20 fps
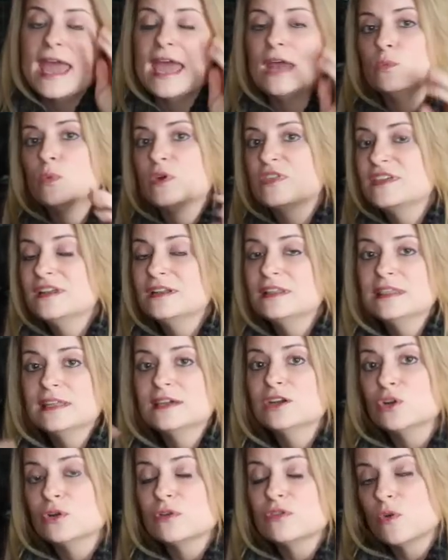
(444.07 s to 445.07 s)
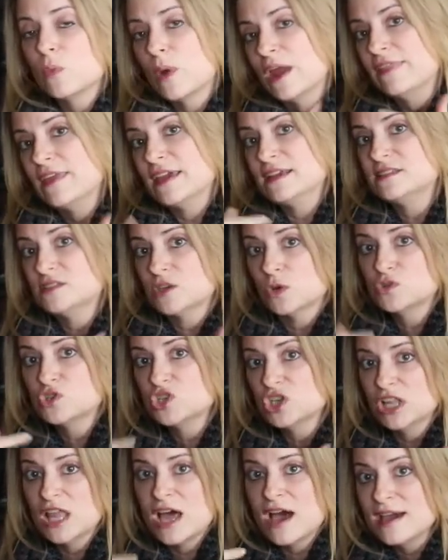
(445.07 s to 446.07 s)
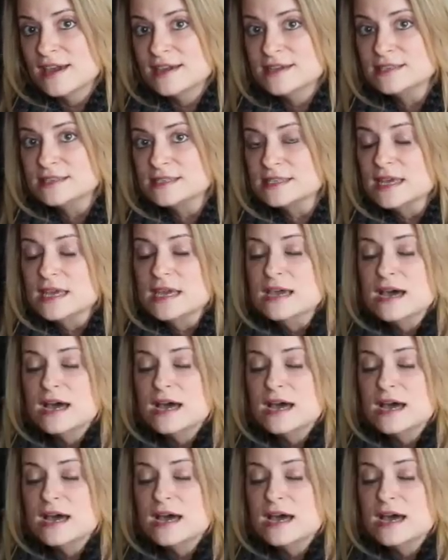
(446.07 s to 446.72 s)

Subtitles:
and within a litter, the way they socialize,